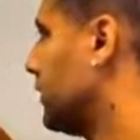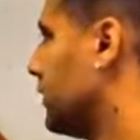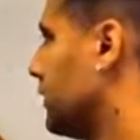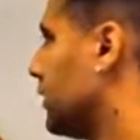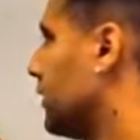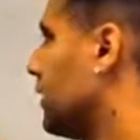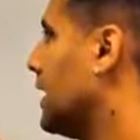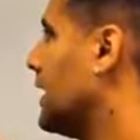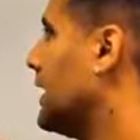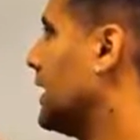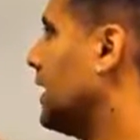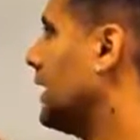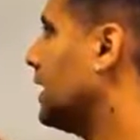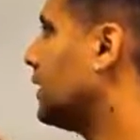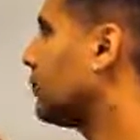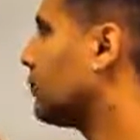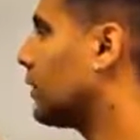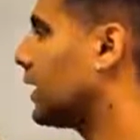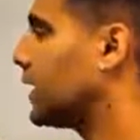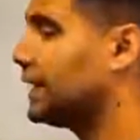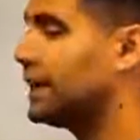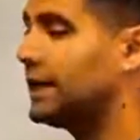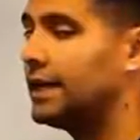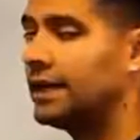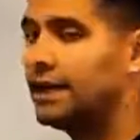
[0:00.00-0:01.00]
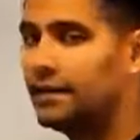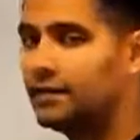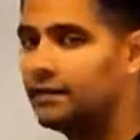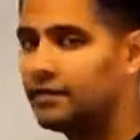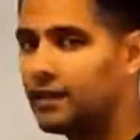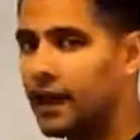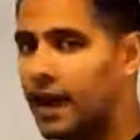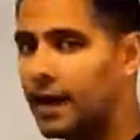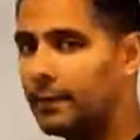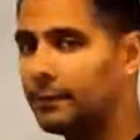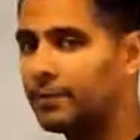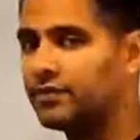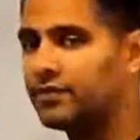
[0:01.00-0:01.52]
here and write its
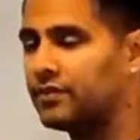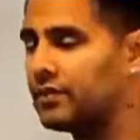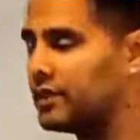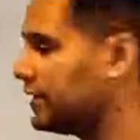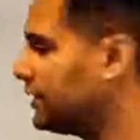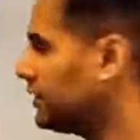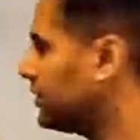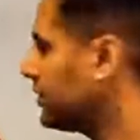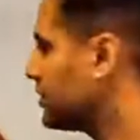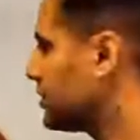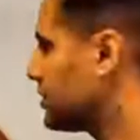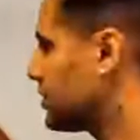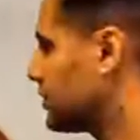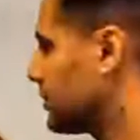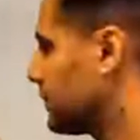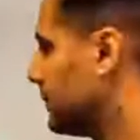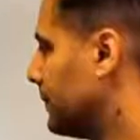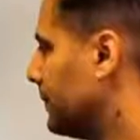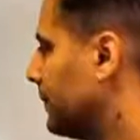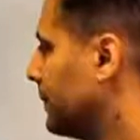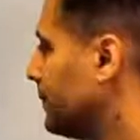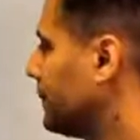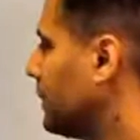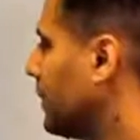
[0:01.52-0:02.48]
opposite integer.